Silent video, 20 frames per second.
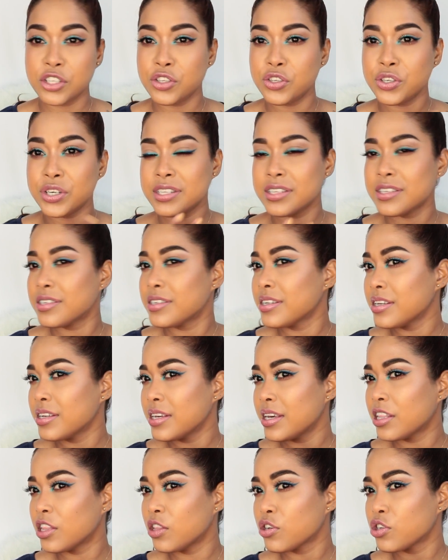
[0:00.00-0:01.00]
As you can
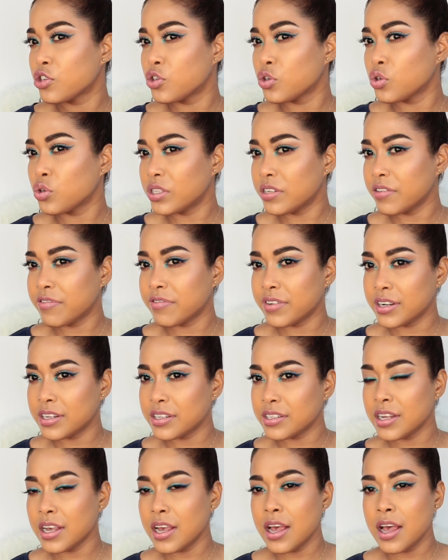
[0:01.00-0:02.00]
see, it looks so
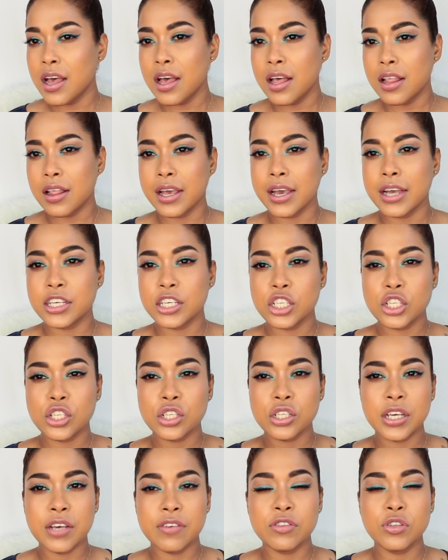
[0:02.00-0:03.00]
different. Like it
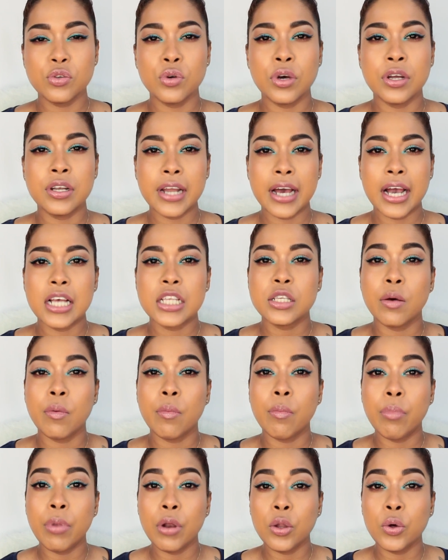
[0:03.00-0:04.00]
just gives you a nice
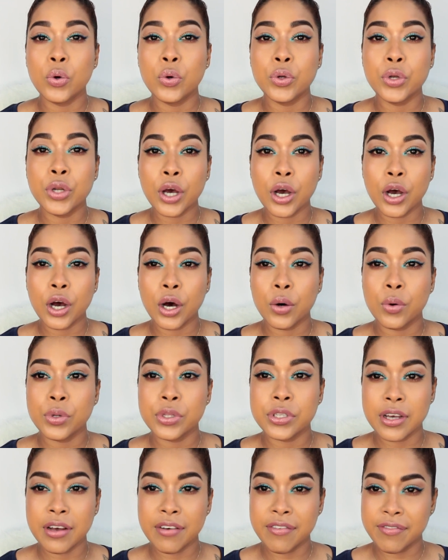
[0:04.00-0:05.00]
blown
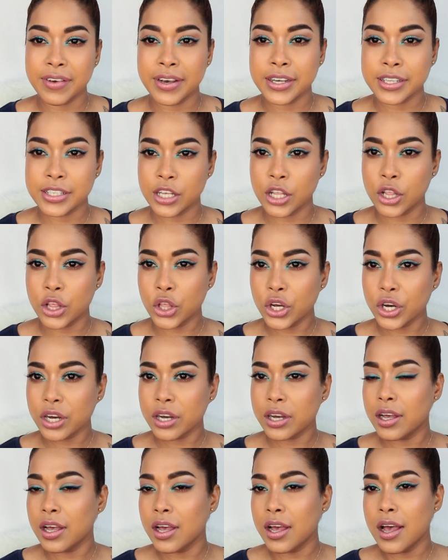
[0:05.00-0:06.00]
out effect
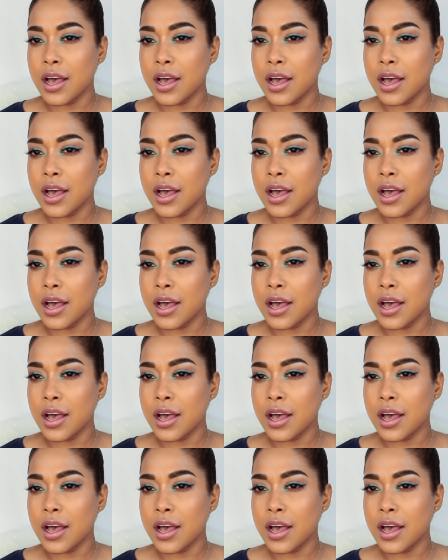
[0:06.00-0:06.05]
look.